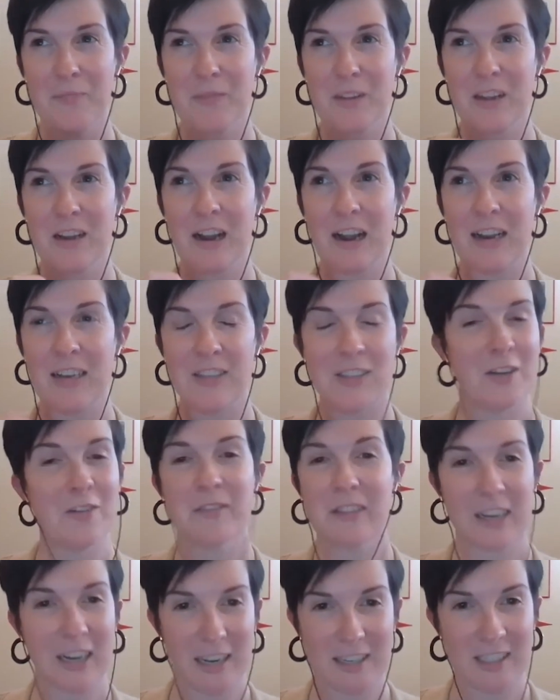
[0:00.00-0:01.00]
I
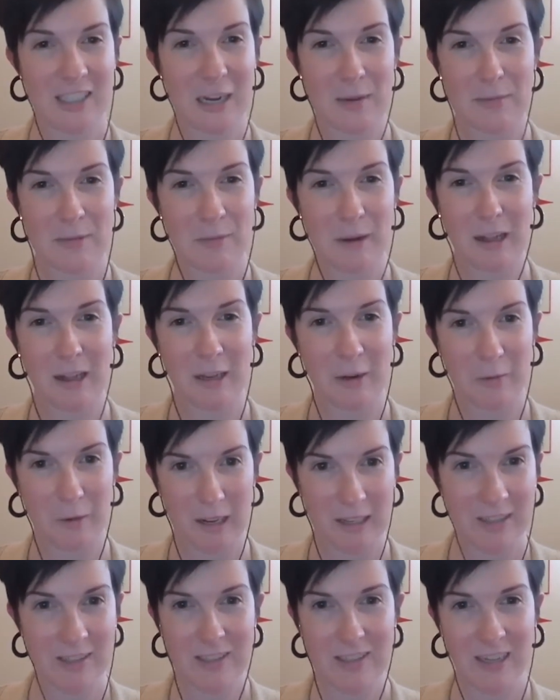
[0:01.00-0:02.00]
don't think I stopped smiling
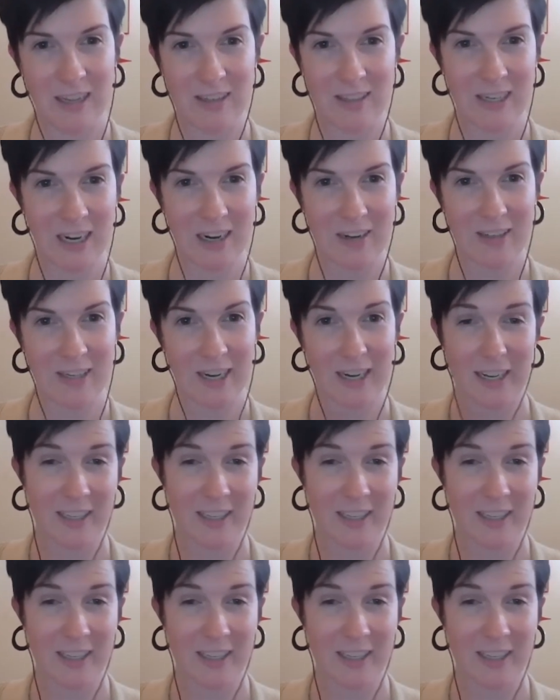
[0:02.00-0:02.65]
once that entire day.